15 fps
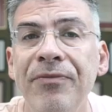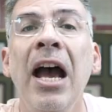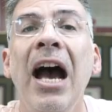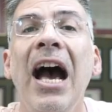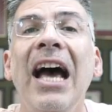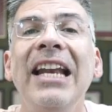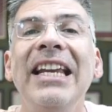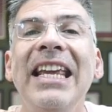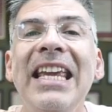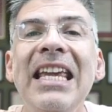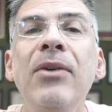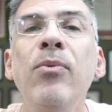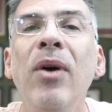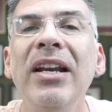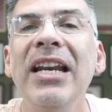An E
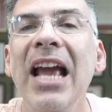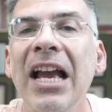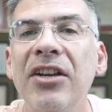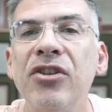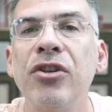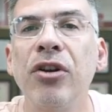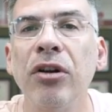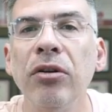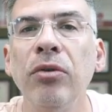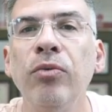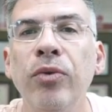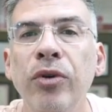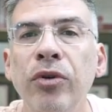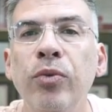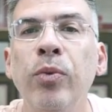one external
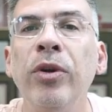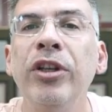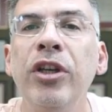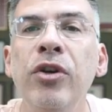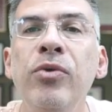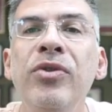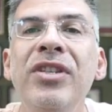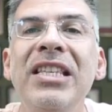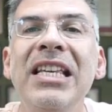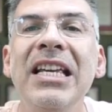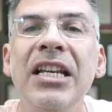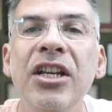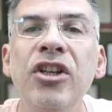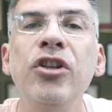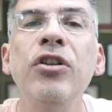route will use the
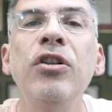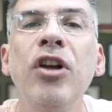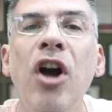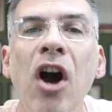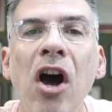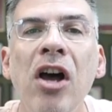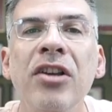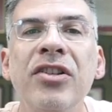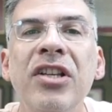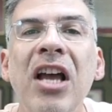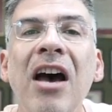initial cost